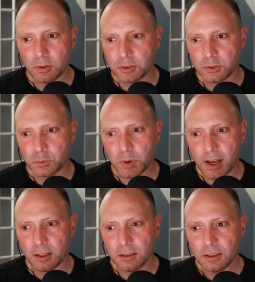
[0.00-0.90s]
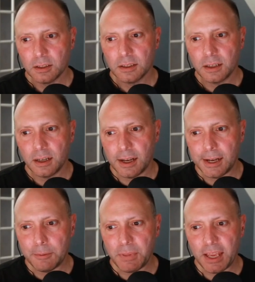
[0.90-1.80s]
cores as well,
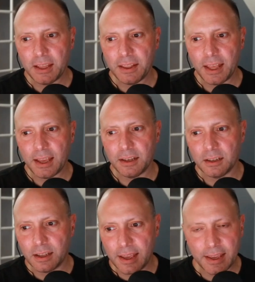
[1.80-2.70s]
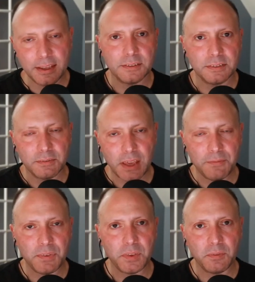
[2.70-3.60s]
um, and then A A
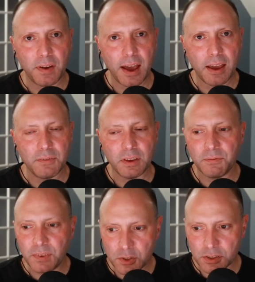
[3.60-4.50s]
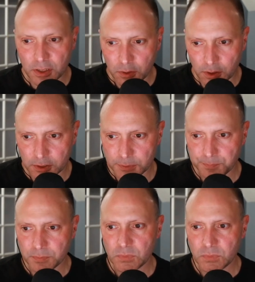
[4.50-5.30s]
fifty five efficiency cores.